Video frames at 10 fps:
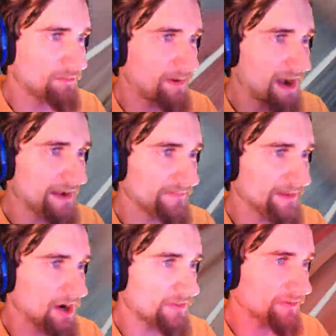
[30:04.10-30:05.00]
by on the
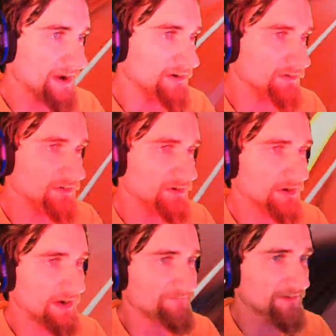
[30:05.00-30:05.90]
other route.
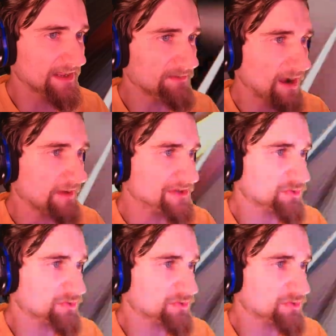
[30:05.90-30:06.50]
I forget how this